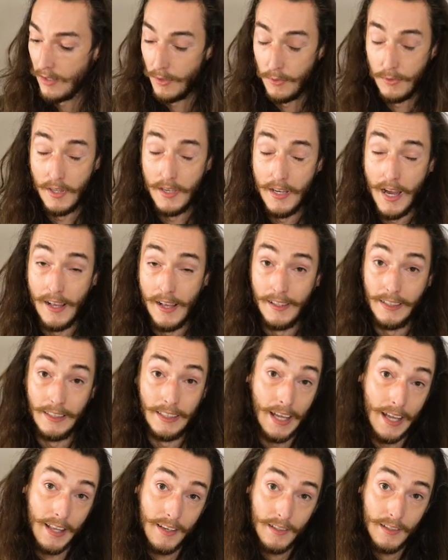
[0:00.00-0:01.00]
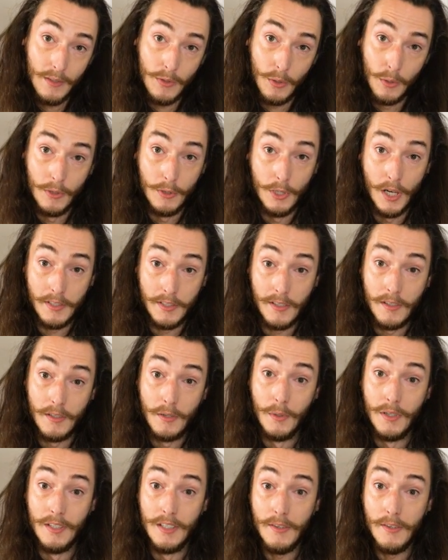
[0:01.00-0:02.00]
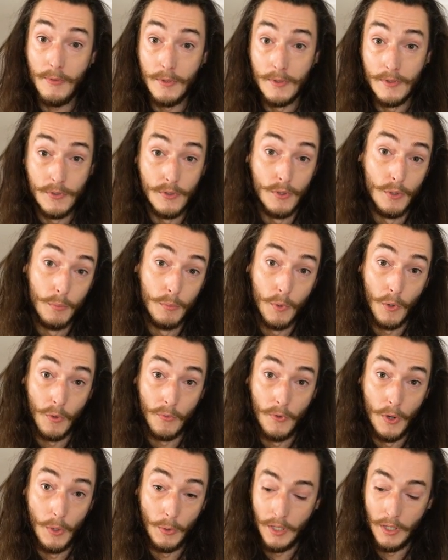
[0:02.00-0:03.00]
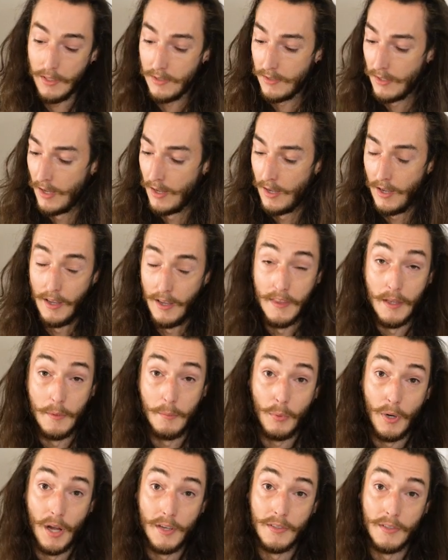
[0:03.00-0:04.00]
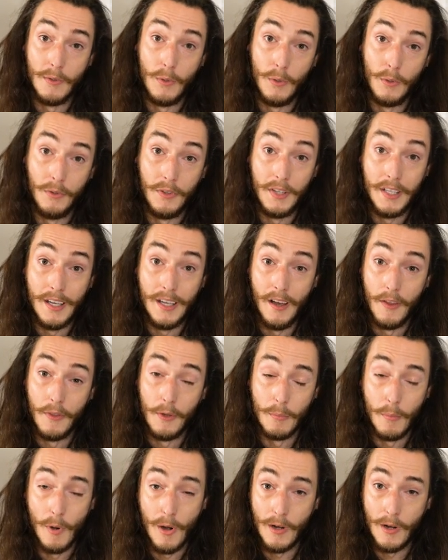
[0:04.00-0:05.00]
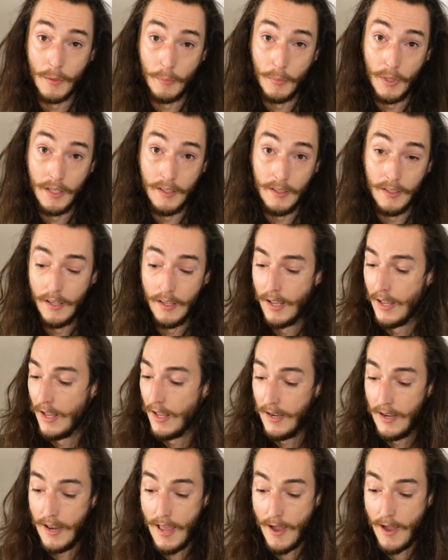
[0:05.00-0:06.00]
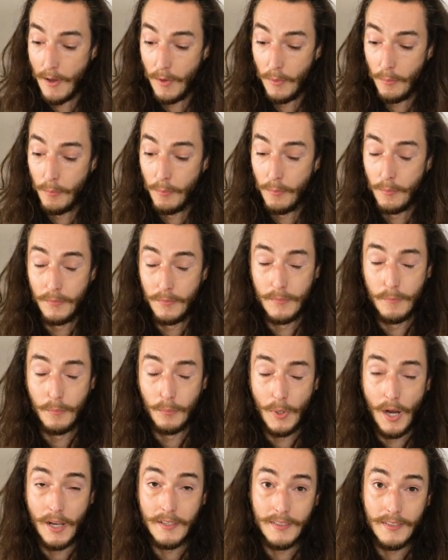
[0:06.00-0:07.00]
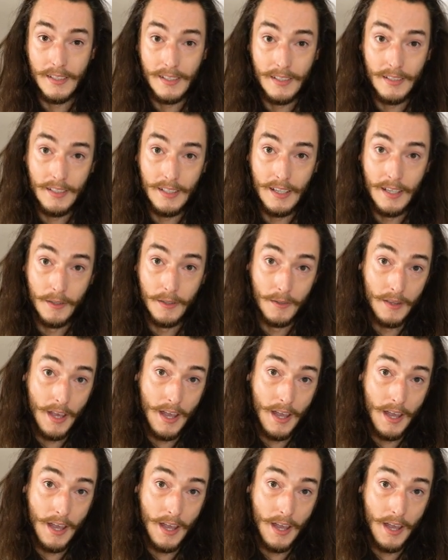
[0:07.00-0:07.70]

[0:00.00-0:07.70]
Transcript: use the dial again to adjust to a different zoom or focus, and then press and hold the other marker button. Now, pressing either